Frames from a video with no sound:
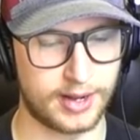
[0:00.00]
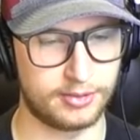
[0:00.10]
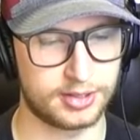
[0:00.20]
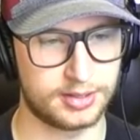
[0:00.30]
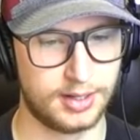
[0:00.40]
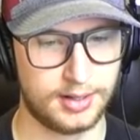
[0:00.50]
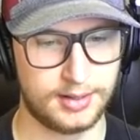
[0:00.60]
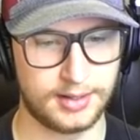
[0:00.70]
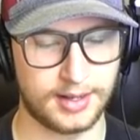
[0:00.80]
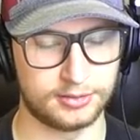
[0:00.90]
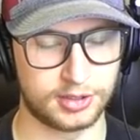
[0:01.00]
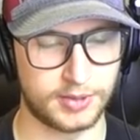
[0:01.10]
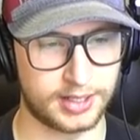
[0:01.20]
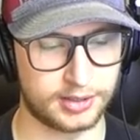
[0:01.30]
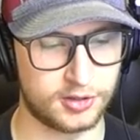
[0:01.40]
rounder and only
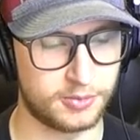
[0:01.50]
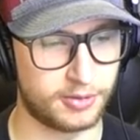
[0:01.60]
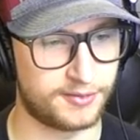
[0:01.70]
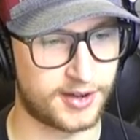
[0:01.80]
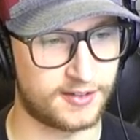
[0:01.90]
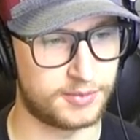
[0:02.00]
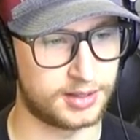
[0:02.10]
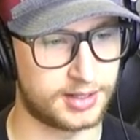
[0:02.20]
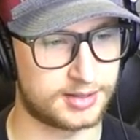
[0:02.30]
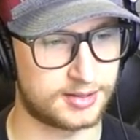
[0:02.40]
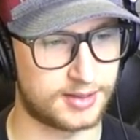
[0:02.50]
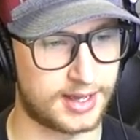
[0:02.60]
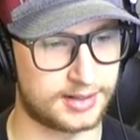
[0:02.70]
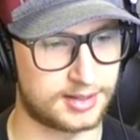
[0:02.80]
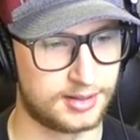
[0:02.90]
making 2.5 million. So
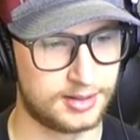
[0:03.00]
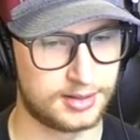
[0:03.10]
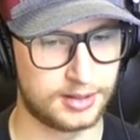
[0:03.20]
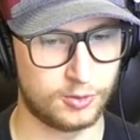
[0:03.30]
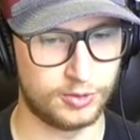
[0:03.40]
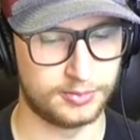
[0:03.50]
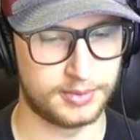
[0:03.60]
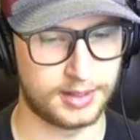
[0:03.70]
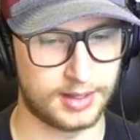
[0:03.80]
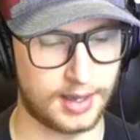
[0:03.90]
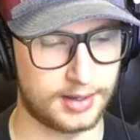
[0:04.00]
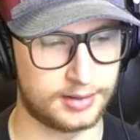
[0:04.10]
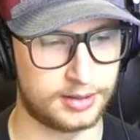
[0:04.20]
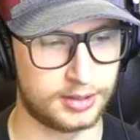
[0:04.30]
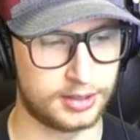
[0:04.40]
that will be a
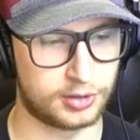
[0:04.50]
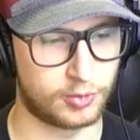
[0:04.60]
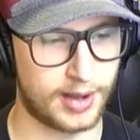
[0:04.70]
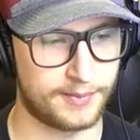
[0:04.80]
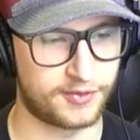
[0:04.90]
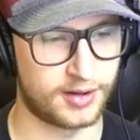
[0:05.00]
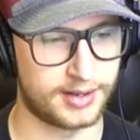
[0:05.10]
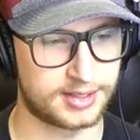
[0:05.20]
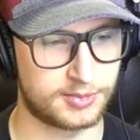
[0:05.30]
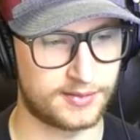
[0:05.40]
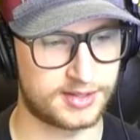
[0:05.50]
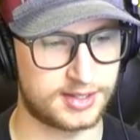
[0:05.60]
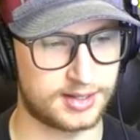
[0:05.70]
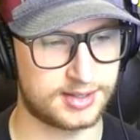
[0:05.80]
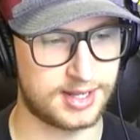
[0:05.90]
good grab for us. We have
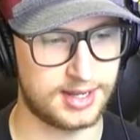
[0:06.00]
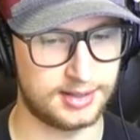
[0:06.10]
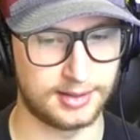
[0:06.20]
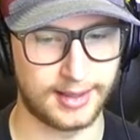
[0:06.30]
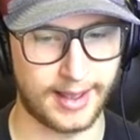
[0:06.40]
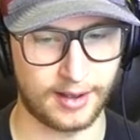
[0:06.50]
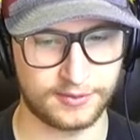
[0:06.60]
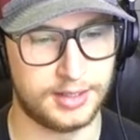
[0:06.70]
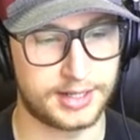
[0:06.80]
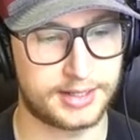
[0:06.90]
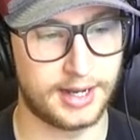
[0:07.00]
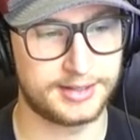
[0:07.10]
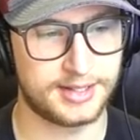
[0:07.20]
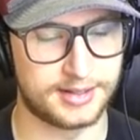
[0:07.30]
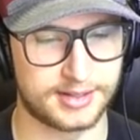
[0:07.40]
16 left. Nick
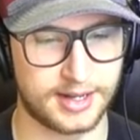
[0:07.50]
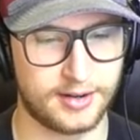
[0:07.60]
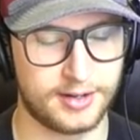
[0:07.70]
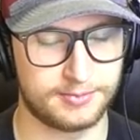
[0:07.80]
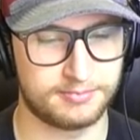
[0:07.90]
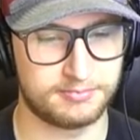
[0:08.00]
Cousins, there,